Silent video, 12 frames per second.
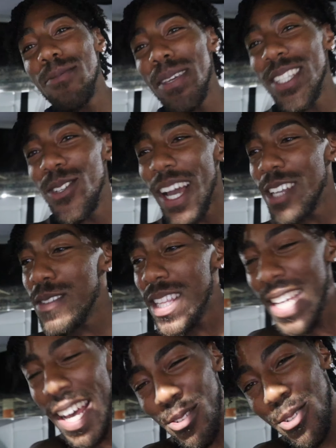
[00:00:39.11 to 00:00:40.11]
because you guys read the
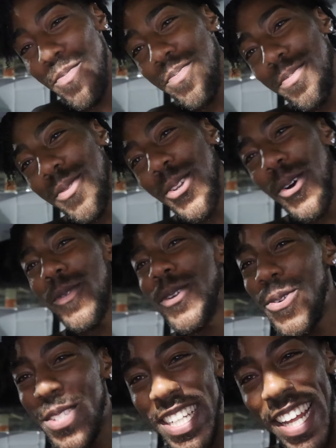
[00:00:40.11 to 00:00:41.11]
title. You know what we're
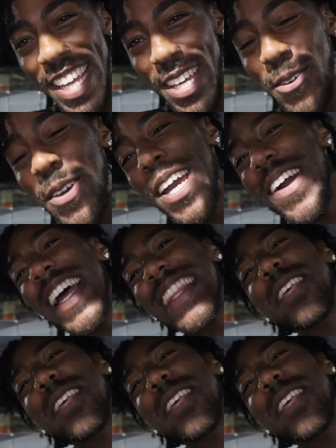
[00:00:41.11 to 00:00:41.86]
doing today. We are at